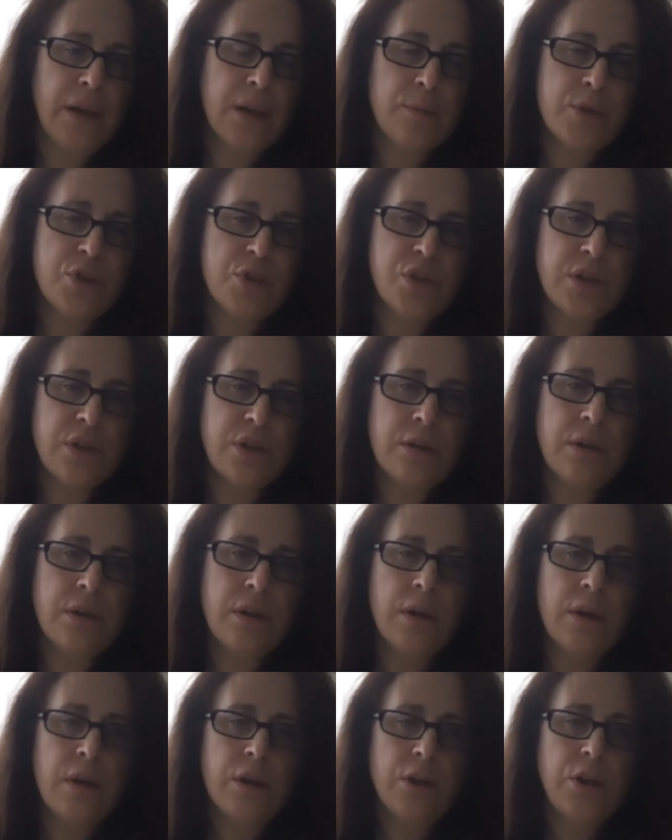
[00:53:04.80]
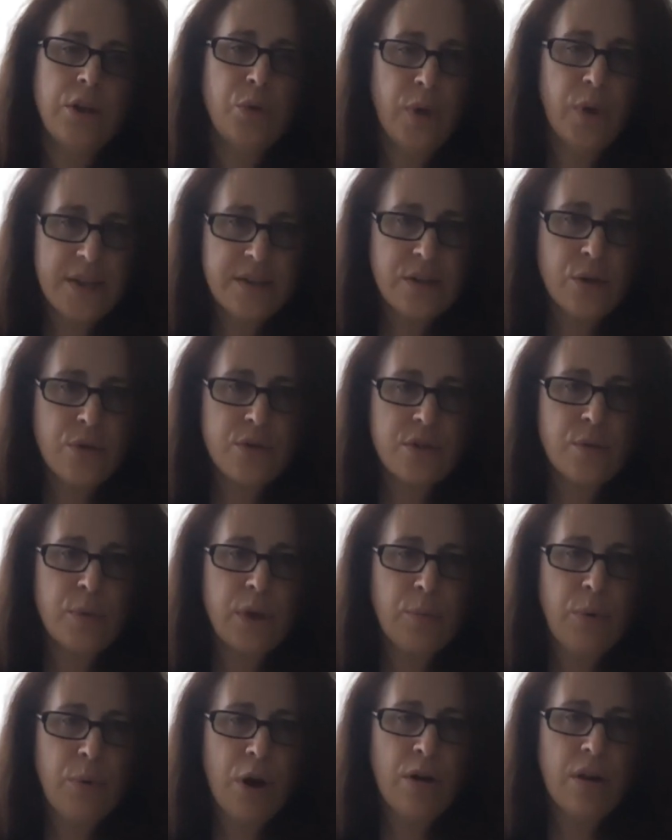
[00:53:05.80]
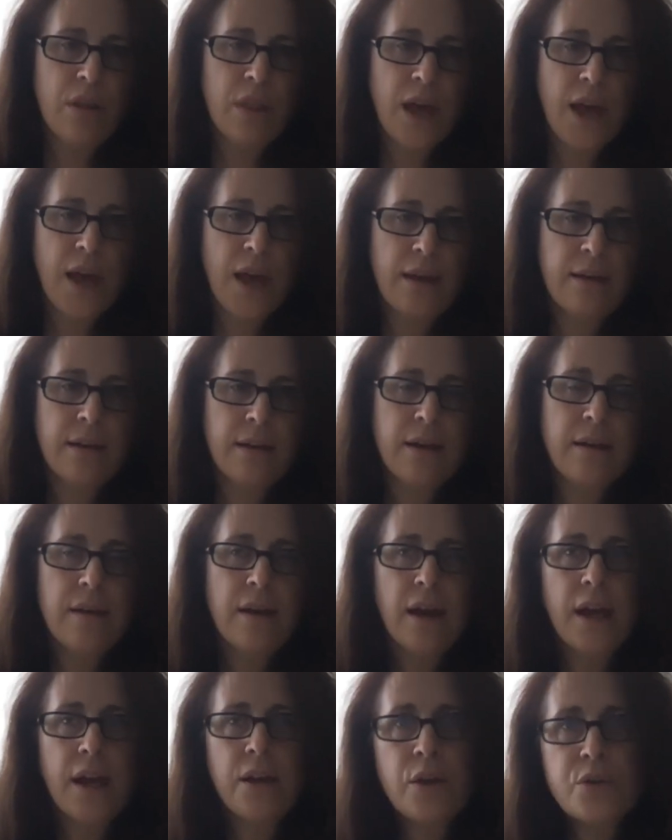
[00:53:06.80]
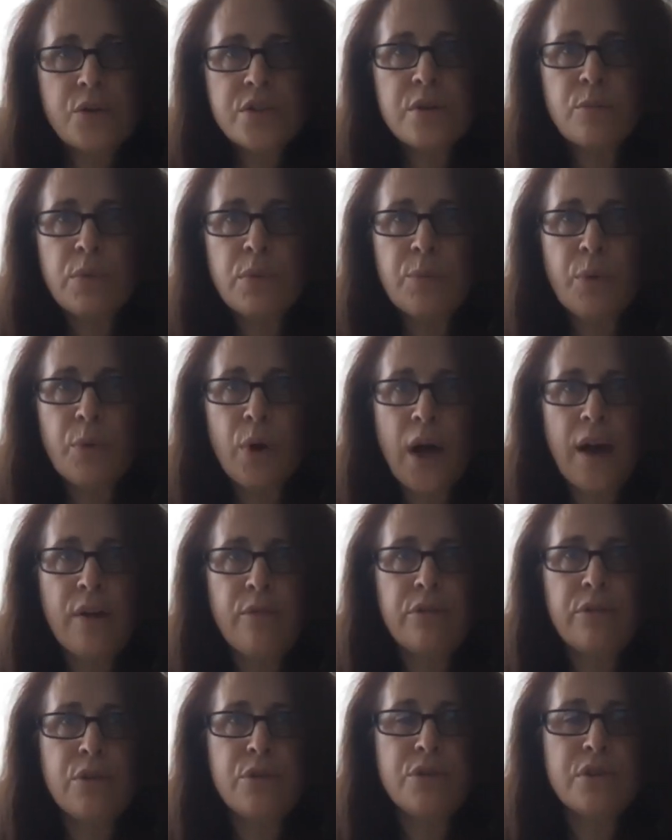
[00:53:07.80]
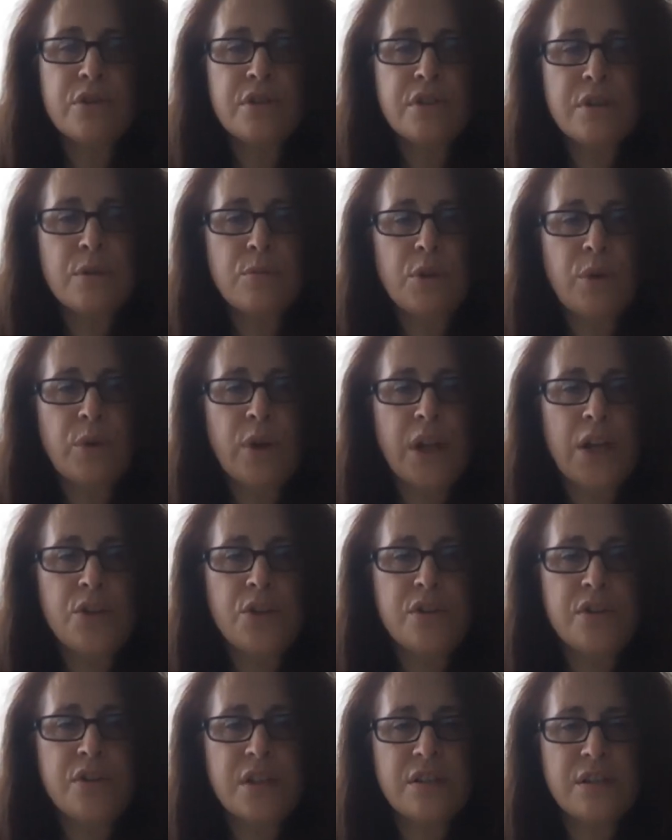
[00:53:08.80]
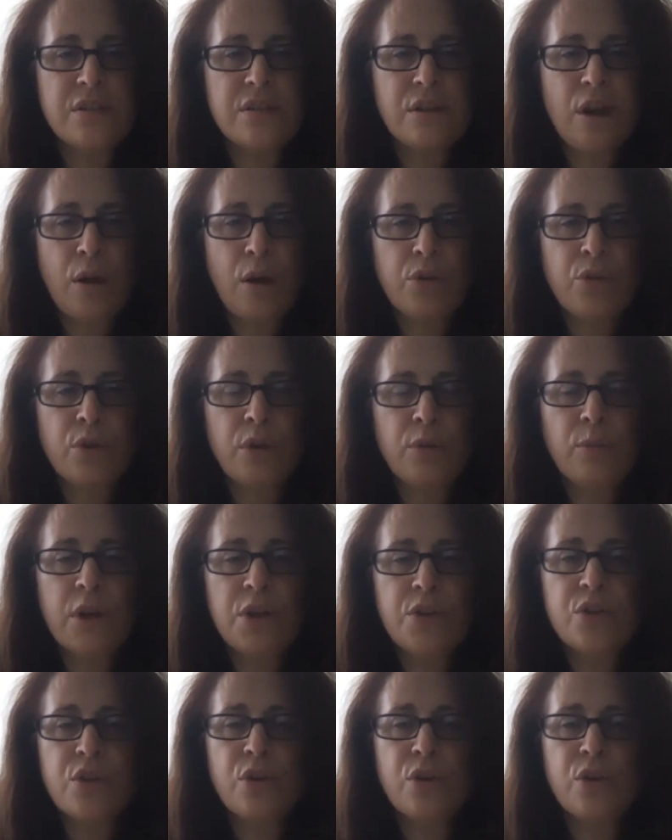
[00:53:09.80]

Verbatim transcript: Commission. UNESCO is a big part of that. I know some people have views on some UN agencies that's not doing much.